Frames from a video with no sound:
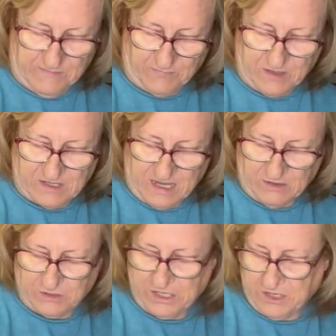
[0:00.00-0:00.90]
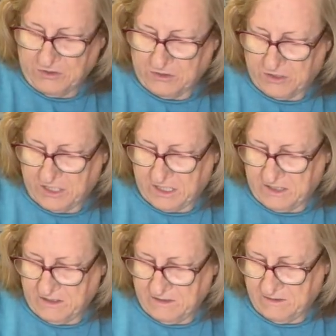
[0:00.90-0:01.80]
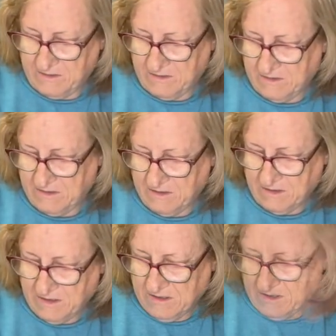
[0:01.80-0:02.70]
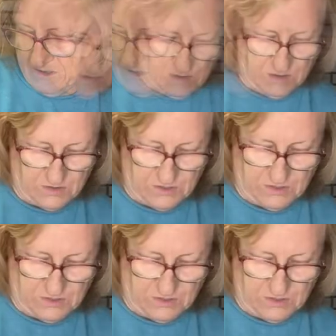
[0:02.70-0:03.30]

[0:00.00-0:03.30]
This is how she cooked chicken. She